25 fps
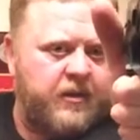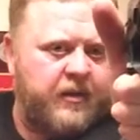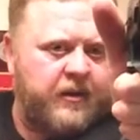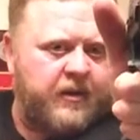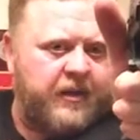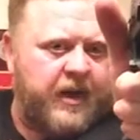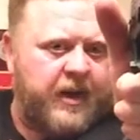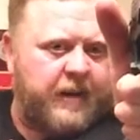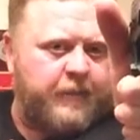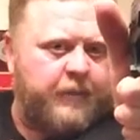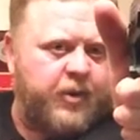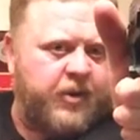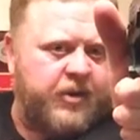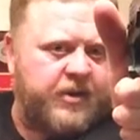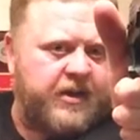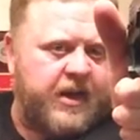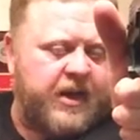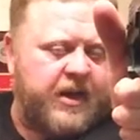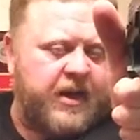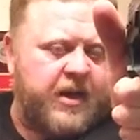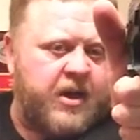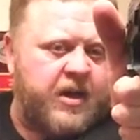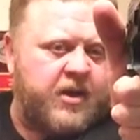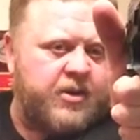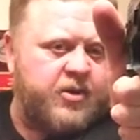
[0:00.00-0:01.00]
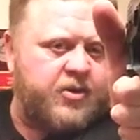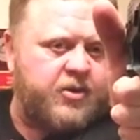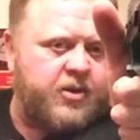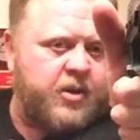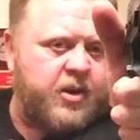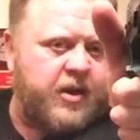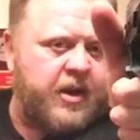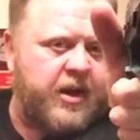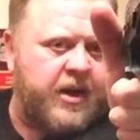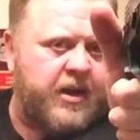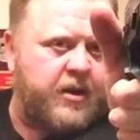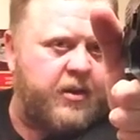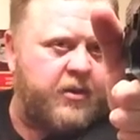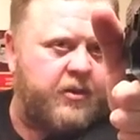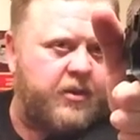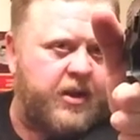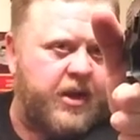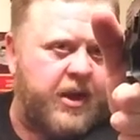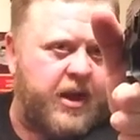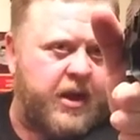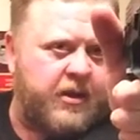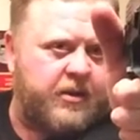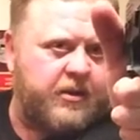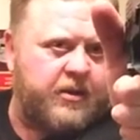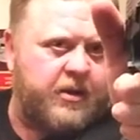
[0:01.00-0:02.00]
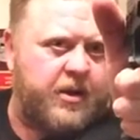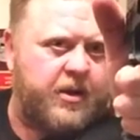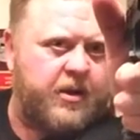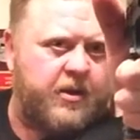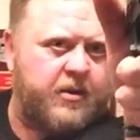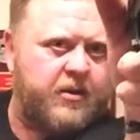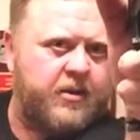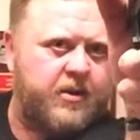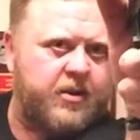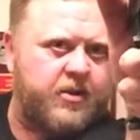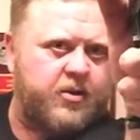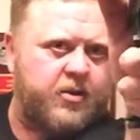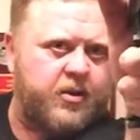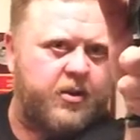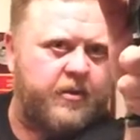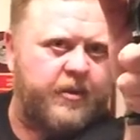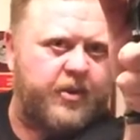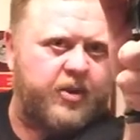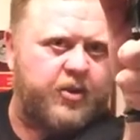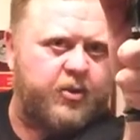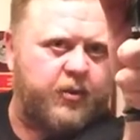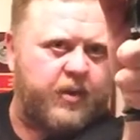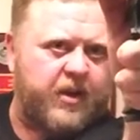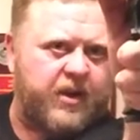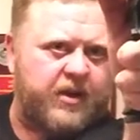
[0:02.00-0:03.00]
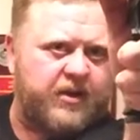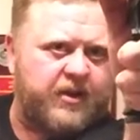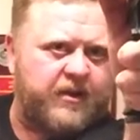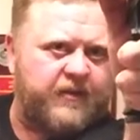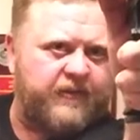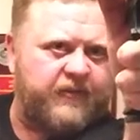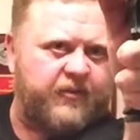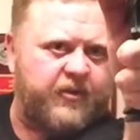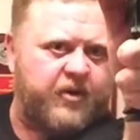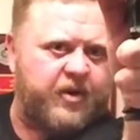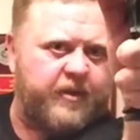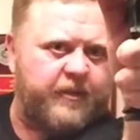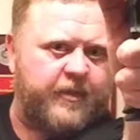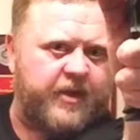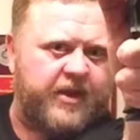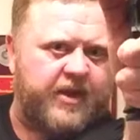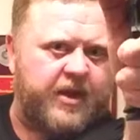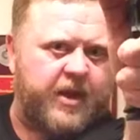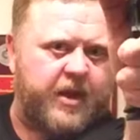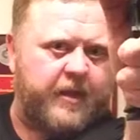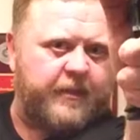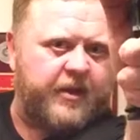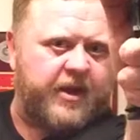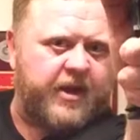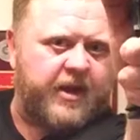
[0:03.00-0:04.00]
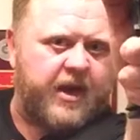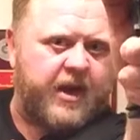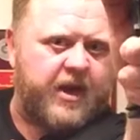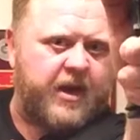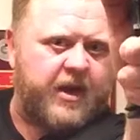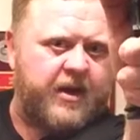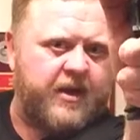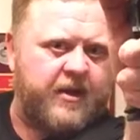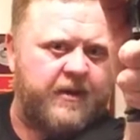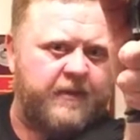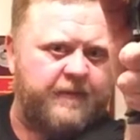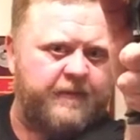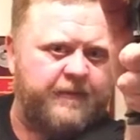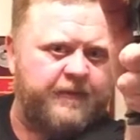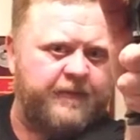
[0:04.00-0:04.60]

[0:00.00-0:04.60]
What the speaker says: And I put that gun strong hand only out there. It's going to be directly in front of my dominant eye.